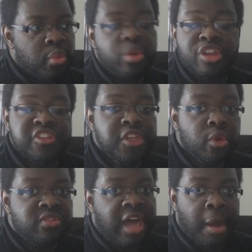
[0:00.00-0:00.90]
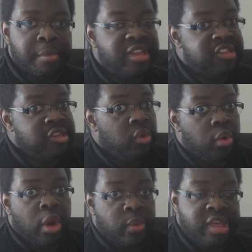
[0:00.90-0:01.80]
well, you're still dumb. You still
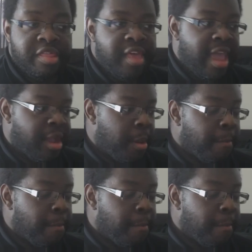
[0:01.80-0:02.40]
don't know anything.